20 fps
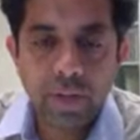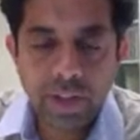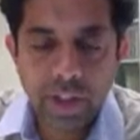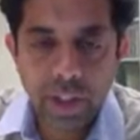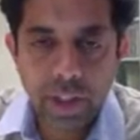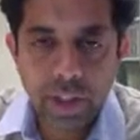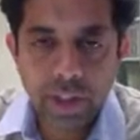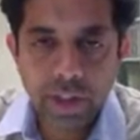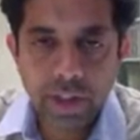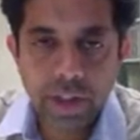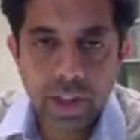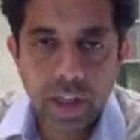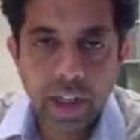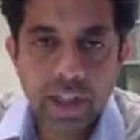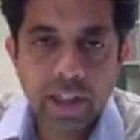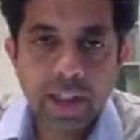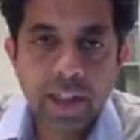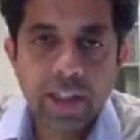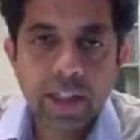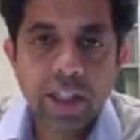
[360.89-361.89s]
physician
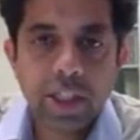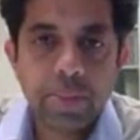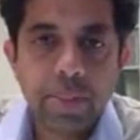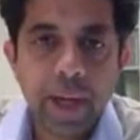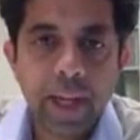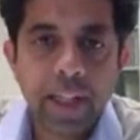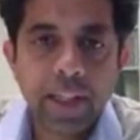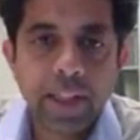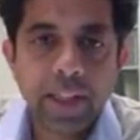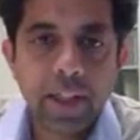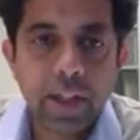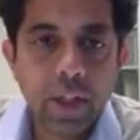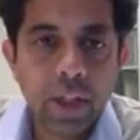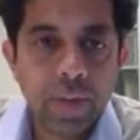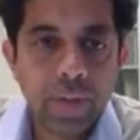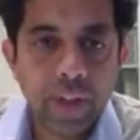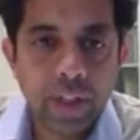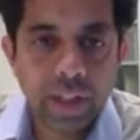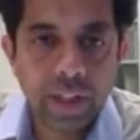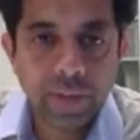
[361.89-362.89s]
scientist based at the
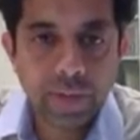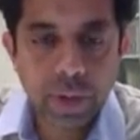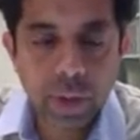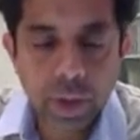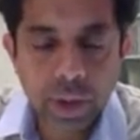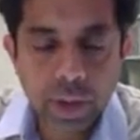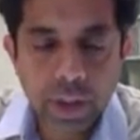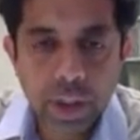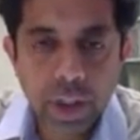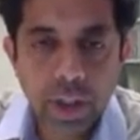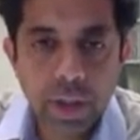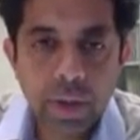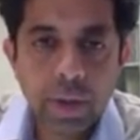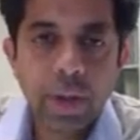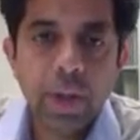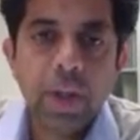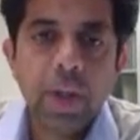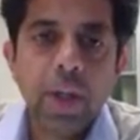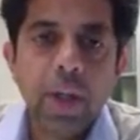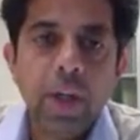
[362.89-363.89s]
University of
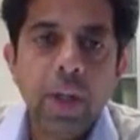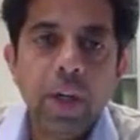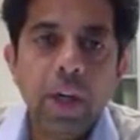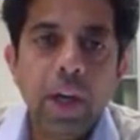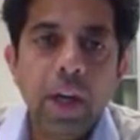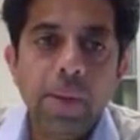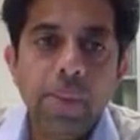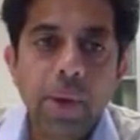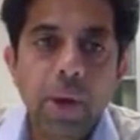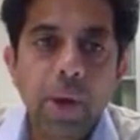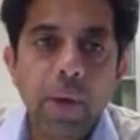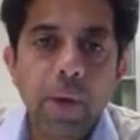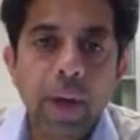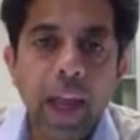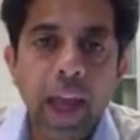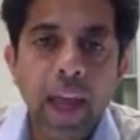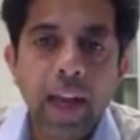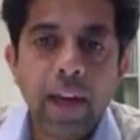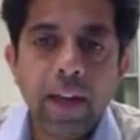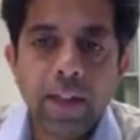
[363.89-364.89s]
Toronto, um, who
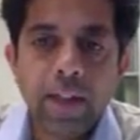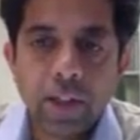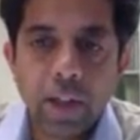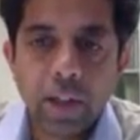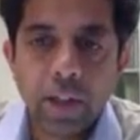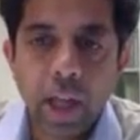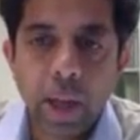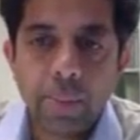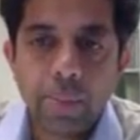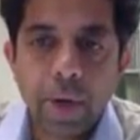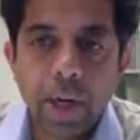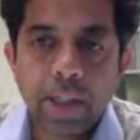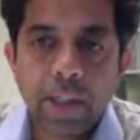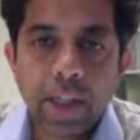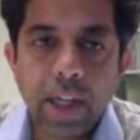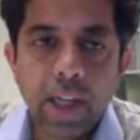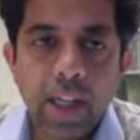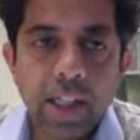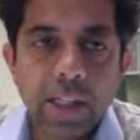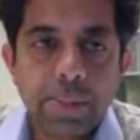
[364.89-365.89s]
again has got that
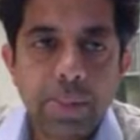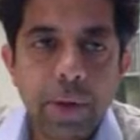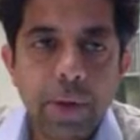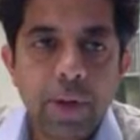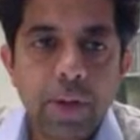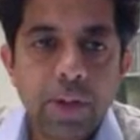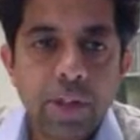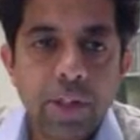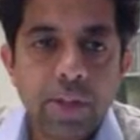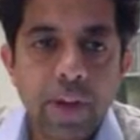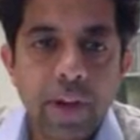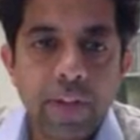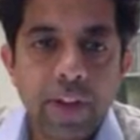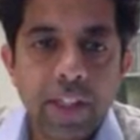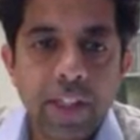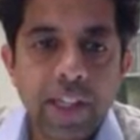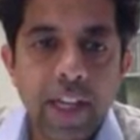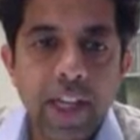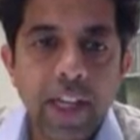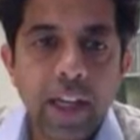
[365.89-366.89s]
practical experience of
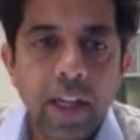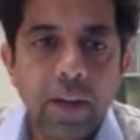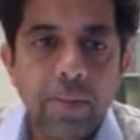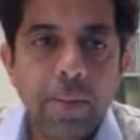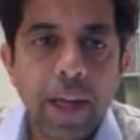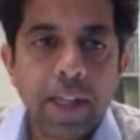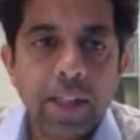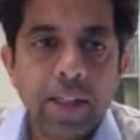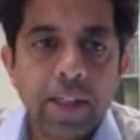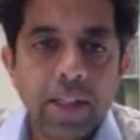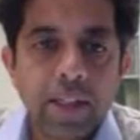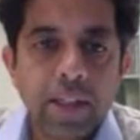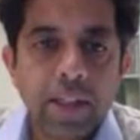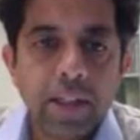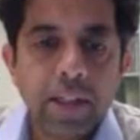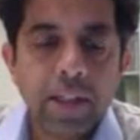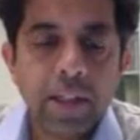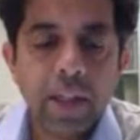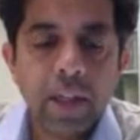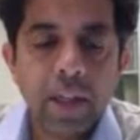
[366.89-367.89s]
having taken
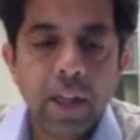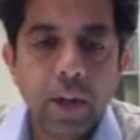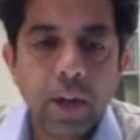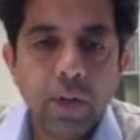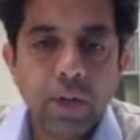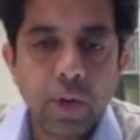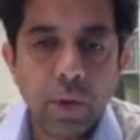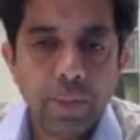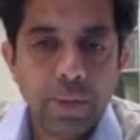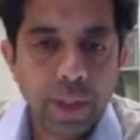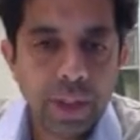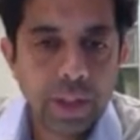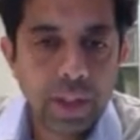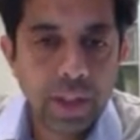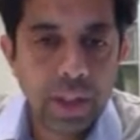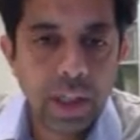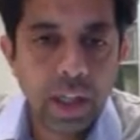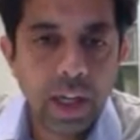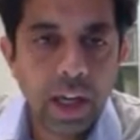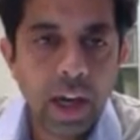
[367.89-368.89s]
medicines from just
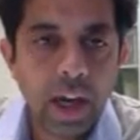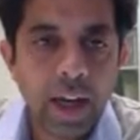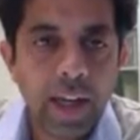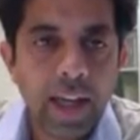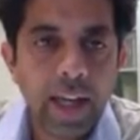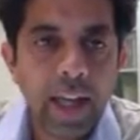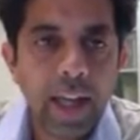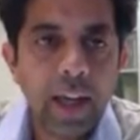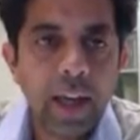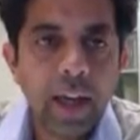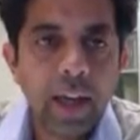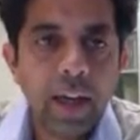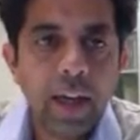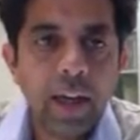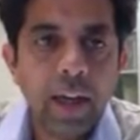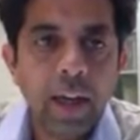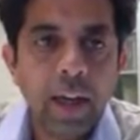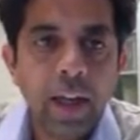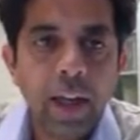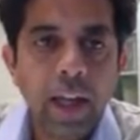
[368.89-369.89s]
an early idea
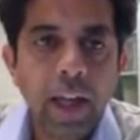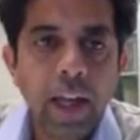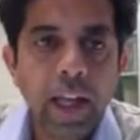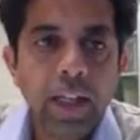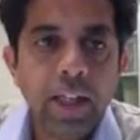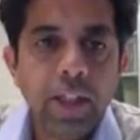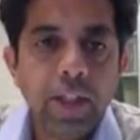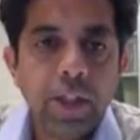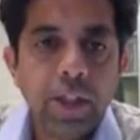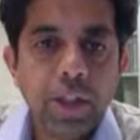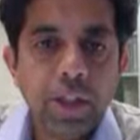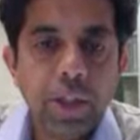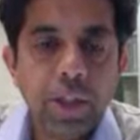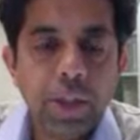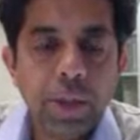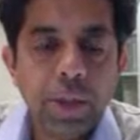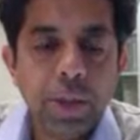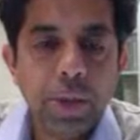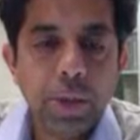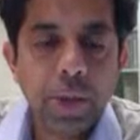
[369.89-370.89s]

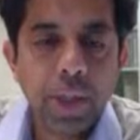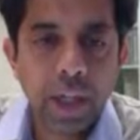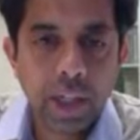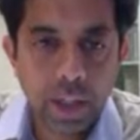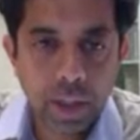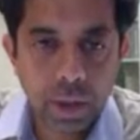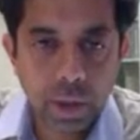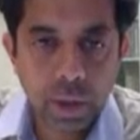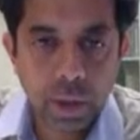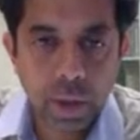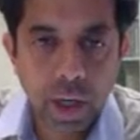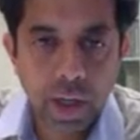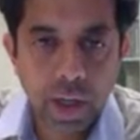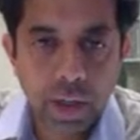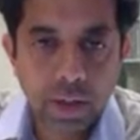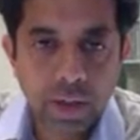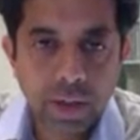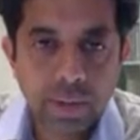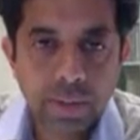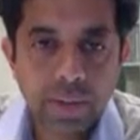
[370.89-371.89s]
into clinical
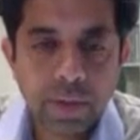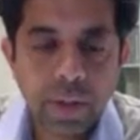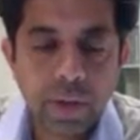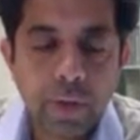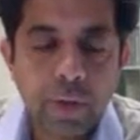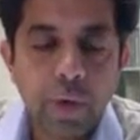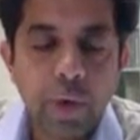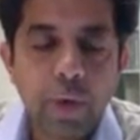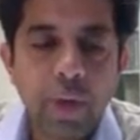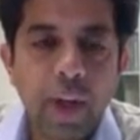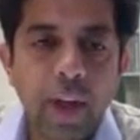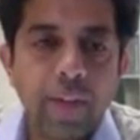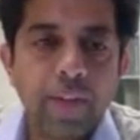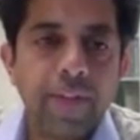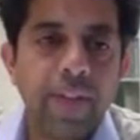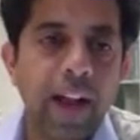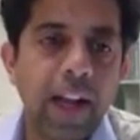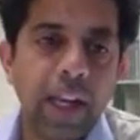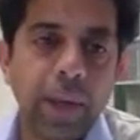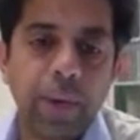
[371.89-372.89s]
trials. So through
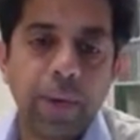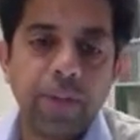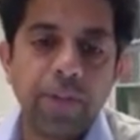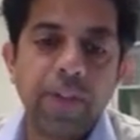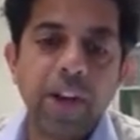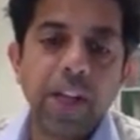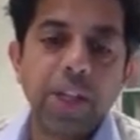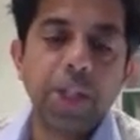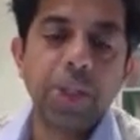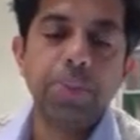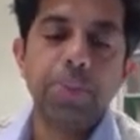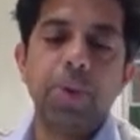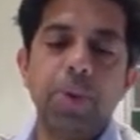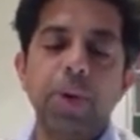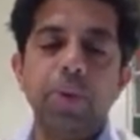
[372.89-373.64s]
that value inflection